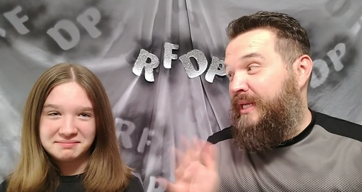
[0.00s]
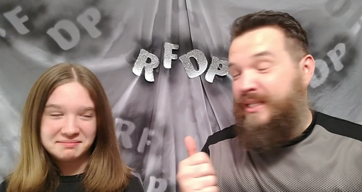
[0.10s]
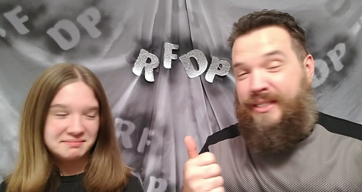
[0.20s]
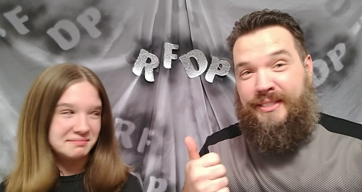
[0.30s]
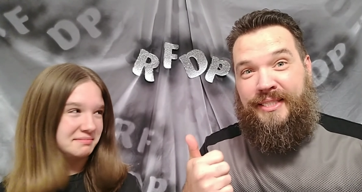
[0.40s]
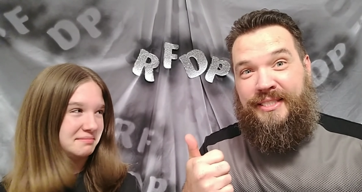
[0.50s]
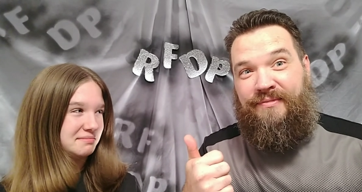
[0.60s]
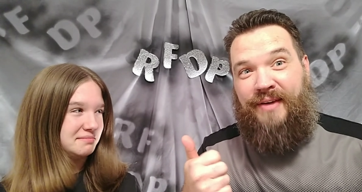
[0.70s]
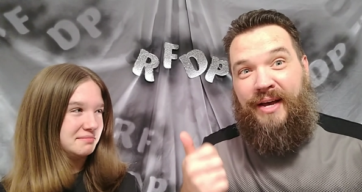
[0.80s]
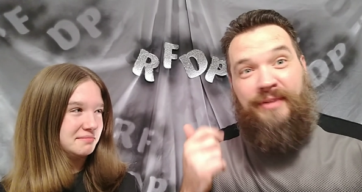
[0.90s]
Speaker 1: nineteen
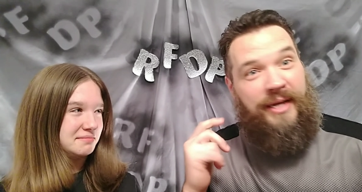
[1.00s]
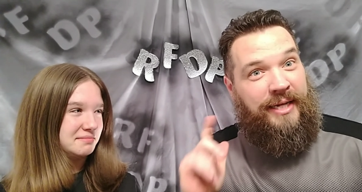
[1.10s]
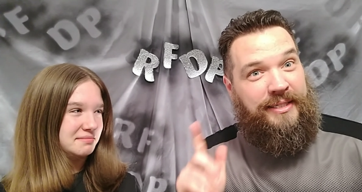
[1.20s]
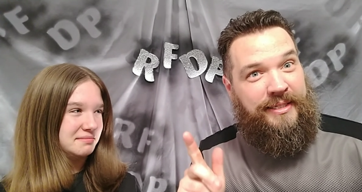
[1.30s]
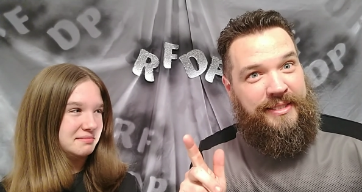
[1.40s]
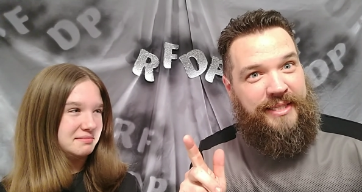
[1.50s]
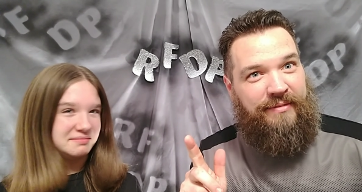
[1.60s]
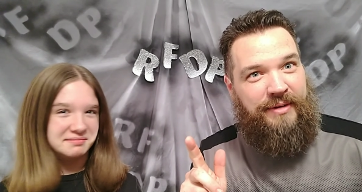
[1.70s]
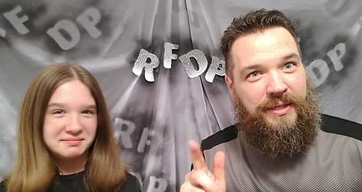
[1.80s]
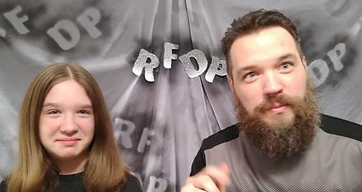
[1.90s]
sixty-five to nineteen
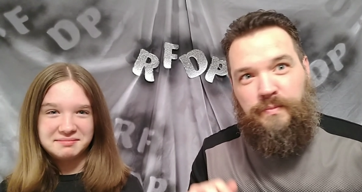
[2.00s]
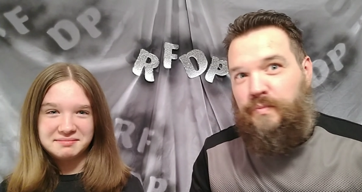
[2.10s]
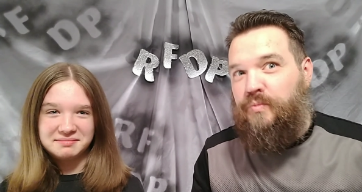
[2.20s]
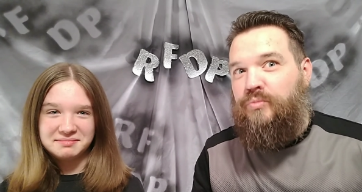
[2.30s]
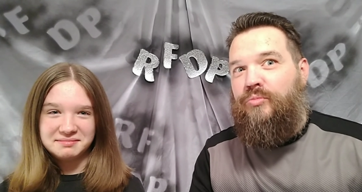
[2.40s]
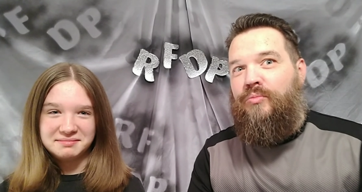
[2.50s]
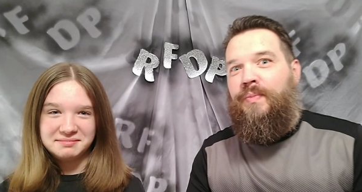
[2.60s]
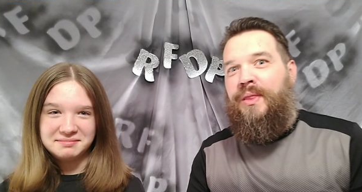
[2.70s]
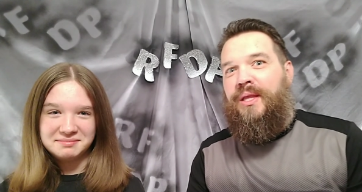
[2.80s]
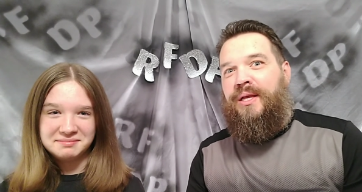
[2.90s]
seventy.
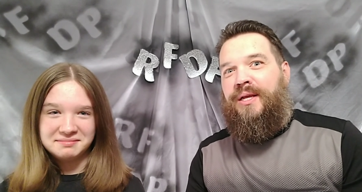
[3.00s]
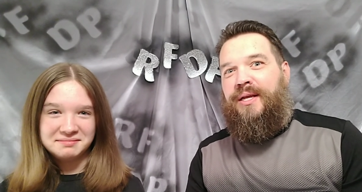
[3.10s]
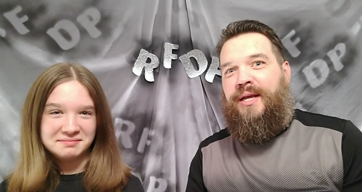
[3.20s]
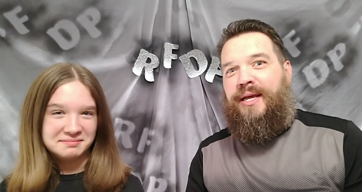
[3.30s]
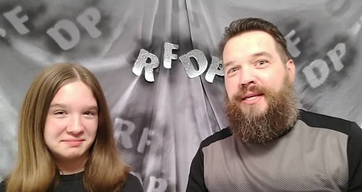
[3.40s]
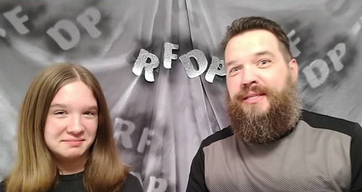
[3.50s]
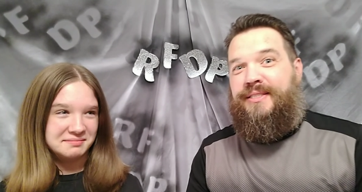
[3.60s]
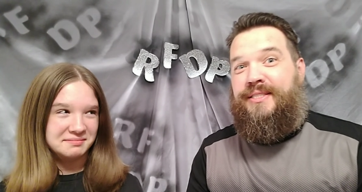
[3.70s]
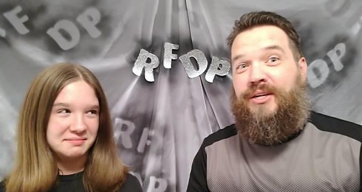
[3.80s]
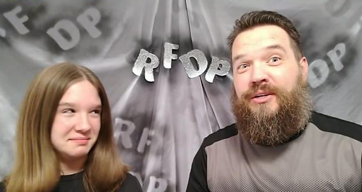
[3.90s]
It
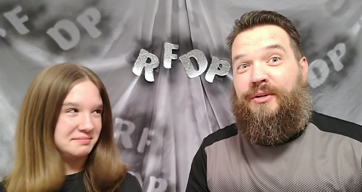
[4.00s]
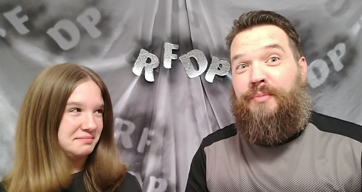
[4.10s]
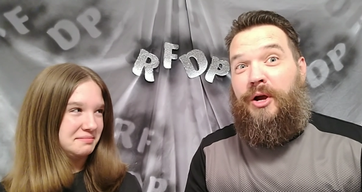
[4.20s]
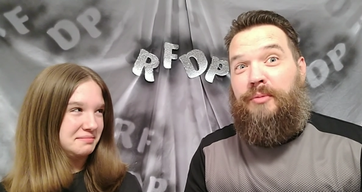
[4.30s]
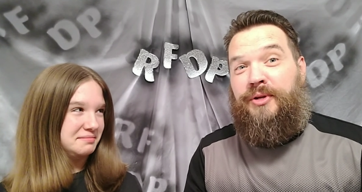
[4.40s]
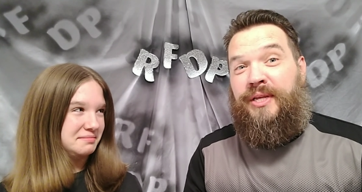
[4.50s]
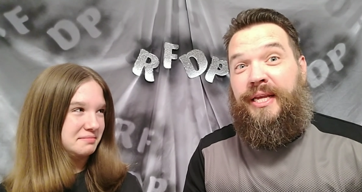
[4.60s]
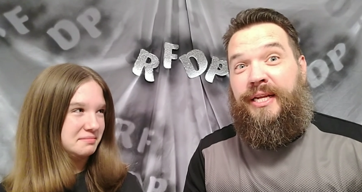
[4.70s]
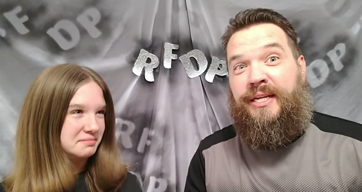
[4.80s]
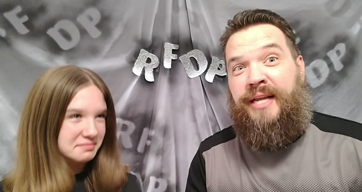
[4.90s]
starred Barbara
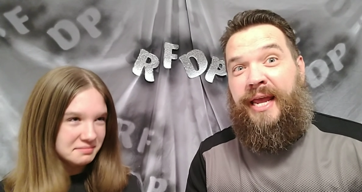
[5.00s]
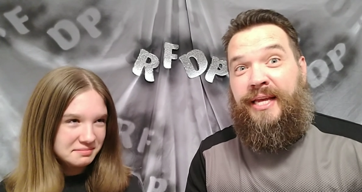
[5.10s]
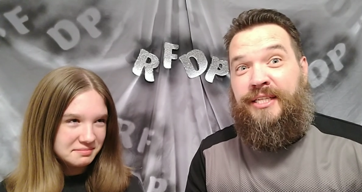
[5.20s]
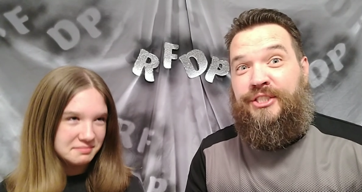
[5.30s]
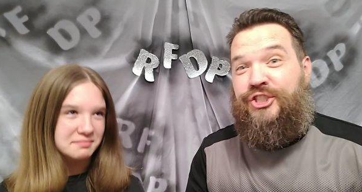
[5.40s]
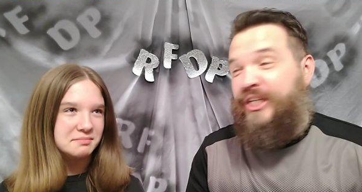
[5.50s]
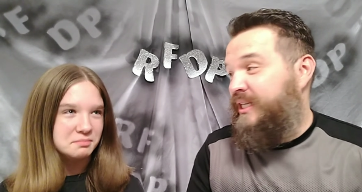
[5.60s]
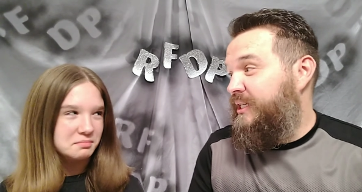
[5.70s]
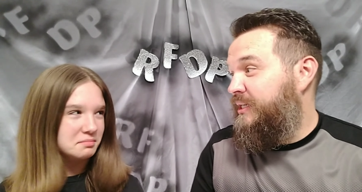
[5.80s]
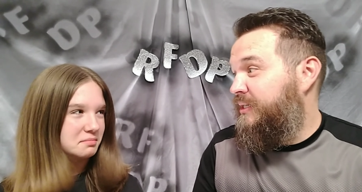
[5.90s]
Eden as
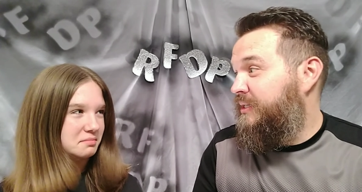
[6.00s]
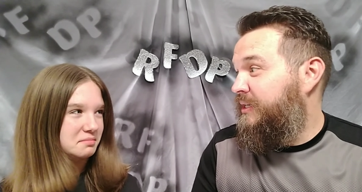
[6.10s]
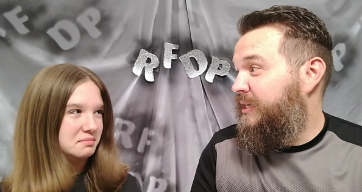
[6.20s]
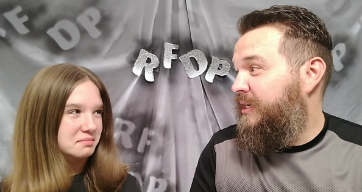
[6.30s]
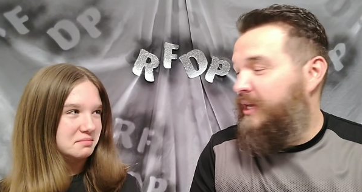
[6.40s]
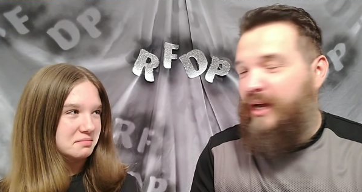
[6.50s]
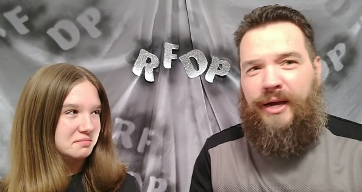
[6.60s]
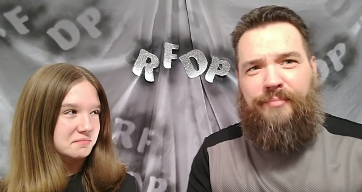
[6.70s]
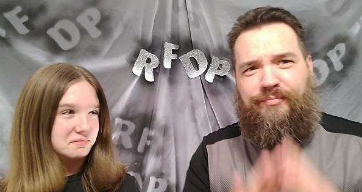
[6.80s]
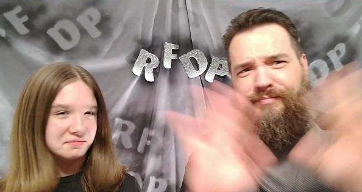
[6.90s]
Jeannie.
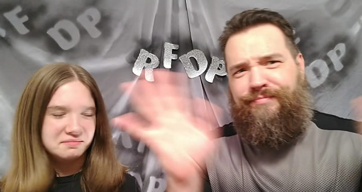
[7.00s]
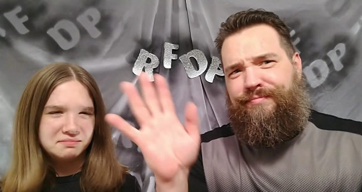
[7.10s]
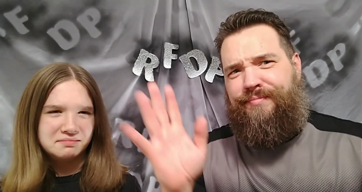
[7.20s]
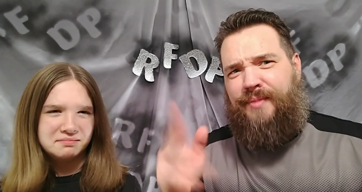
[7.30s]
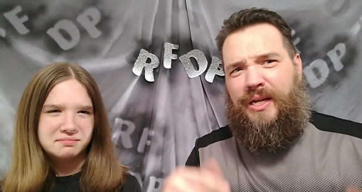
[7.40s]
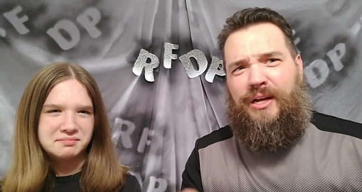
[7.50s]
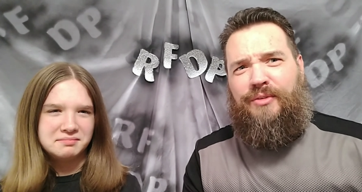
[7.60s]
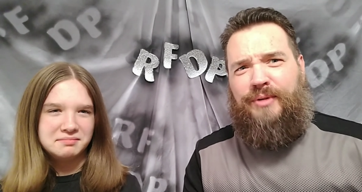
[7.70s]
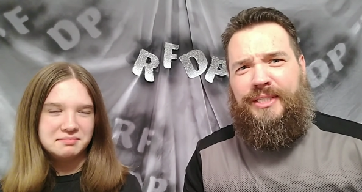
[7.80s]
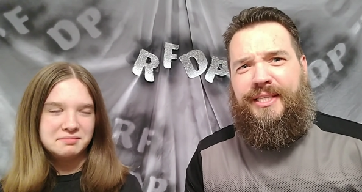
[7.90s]
Uh, all
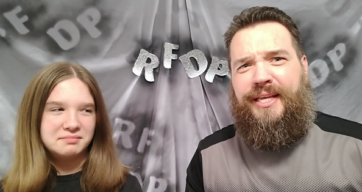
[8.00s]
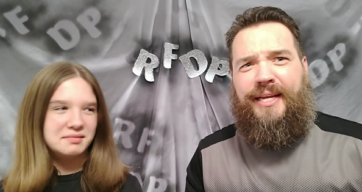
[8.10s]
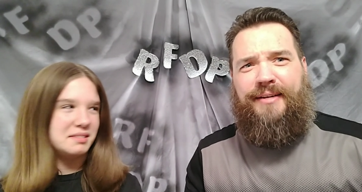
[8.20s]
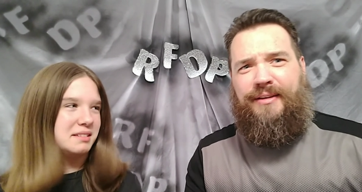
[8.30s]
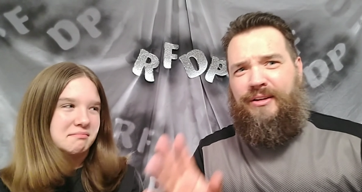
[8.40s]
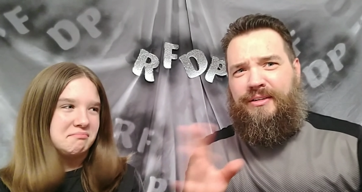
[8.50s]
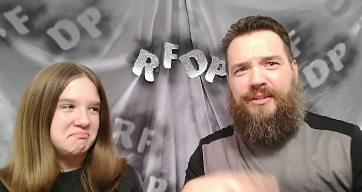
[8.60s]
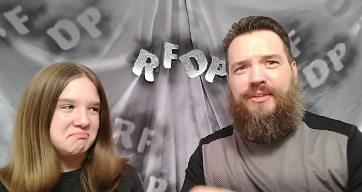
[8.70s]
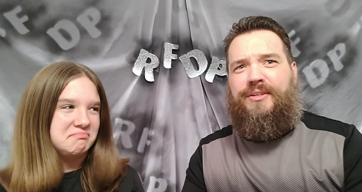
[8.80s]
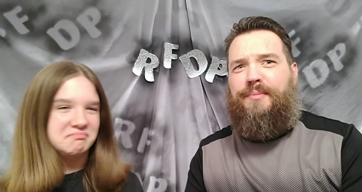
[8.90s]
the rest of that, y'all
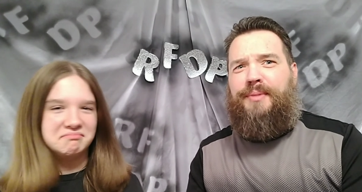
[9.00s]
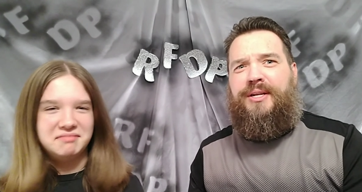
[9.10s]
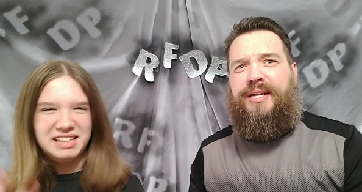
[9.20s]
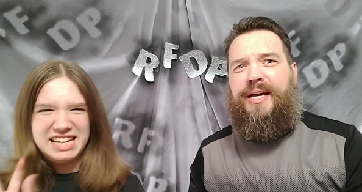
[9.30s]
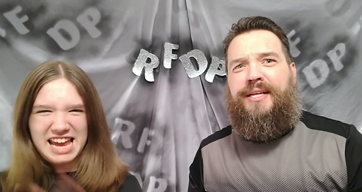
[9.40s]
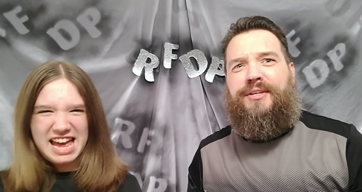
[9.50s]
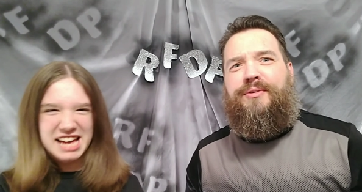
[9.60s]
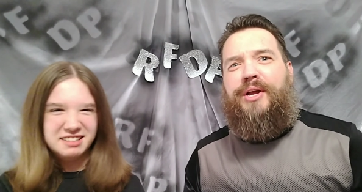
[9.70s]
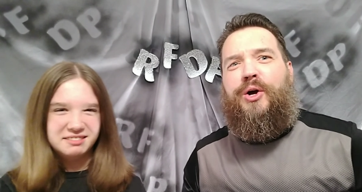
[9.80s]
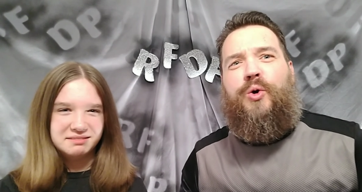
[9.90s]
can look up online. You
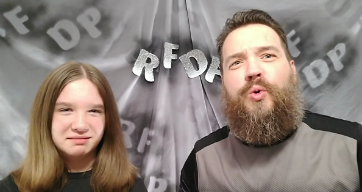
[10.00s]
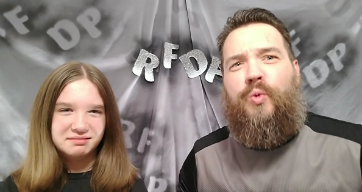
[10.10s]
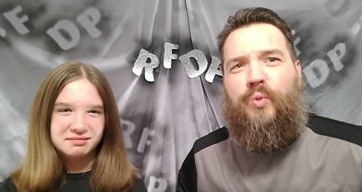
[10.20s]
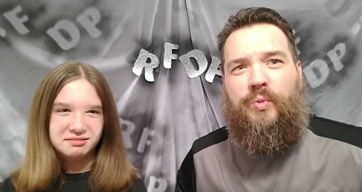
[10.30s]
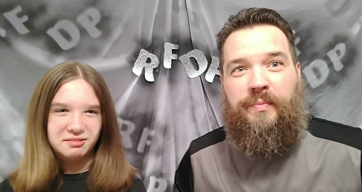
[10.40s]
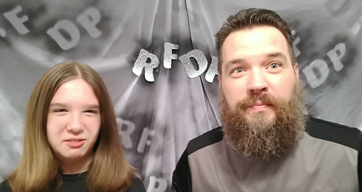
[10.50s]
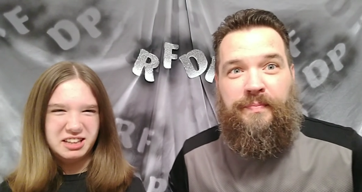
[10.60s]
know